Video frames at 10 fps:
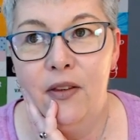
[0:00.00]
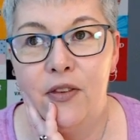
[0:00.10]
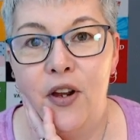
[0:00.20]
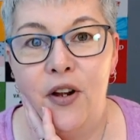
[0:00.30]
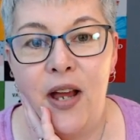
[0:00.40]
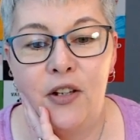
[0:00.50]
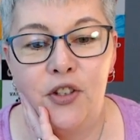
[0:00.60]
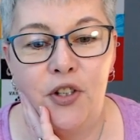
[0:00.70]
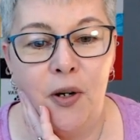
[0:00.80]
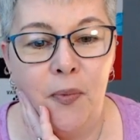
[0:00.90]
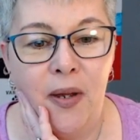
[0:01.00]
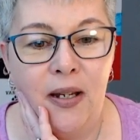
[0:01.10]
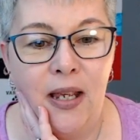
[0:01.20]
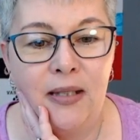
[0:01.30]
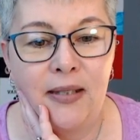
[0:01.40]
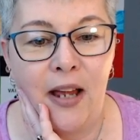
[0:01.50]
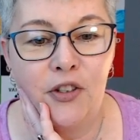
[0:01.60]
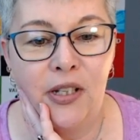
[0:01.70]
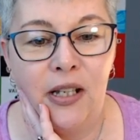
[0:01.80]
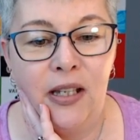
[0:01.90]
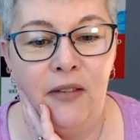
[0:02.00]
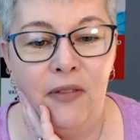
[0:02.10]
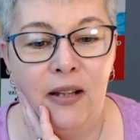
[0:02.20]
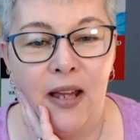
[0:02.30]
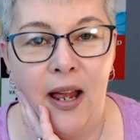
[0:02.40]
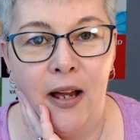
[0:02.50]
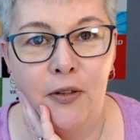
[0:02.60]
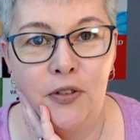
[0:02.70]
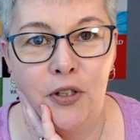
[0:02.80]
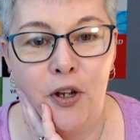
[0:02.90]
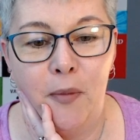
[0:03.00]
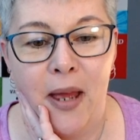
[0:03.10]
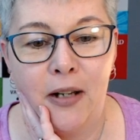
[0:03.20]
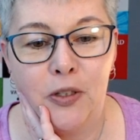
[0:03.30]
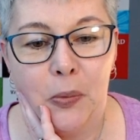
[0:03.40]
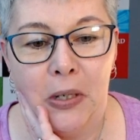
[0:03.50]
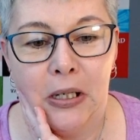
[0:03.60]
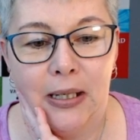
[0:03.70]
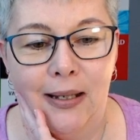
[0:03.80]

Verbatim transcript: They're not sure when he's actually leaving the house to go back to work.